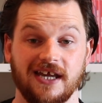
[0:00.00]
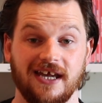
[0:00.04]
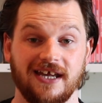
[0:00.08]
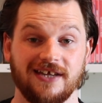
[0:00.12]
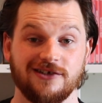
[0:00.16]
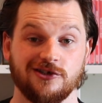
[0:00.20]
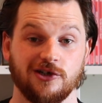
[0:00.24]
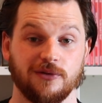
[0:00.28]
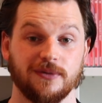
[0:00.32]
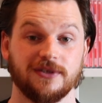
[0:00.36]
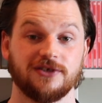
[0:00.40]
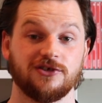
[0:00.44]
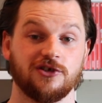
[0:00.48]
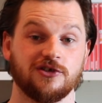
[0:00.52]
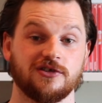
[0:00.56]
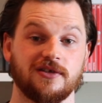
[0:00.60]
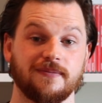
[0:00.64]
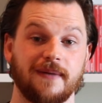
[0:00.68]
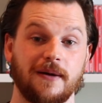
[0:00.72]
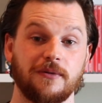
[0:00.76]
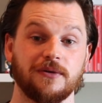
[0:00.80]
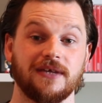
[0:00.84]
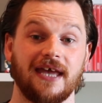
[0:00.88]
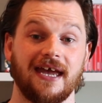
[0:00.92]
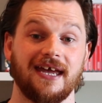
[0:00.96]
so it's just
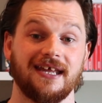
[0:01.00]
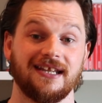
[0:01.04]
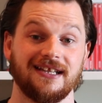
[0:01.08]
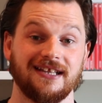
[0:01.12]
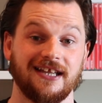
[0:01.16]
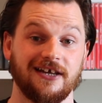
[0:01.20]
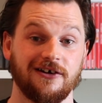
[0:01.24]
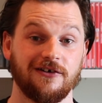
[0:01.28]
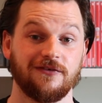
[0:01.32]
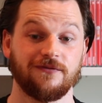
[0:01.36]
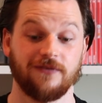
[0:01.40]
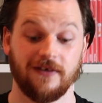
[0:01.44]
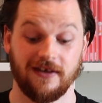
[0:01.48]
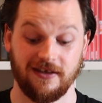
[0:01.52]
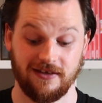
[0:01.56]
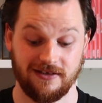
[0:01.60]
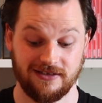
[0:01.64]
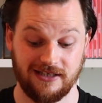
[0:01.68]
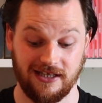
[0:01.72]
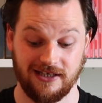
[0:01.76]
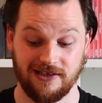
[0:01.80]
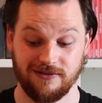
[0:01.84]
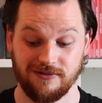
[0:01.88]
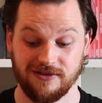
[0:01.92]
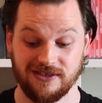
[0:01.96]
about getting little things
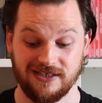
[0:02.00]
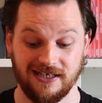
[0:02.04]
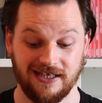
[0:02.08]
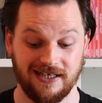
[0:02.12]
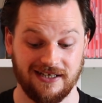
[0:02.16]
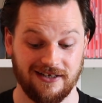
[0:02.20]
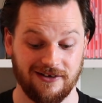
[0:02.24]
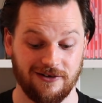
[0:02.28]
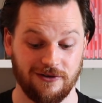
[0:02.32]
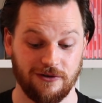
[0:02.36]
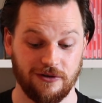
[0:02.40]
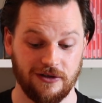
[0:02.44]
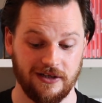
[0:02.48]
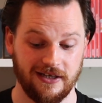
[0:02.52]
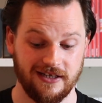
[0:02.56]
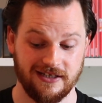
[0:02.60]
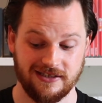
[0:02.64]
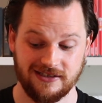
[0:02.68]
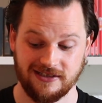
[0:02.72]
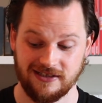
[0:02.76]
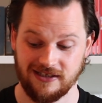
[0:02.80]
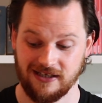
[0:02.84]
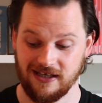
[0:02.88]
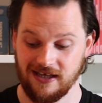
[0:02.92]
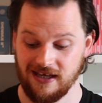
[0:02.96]
like you've seen in all
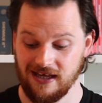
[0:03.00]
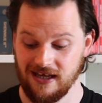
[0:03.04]
this.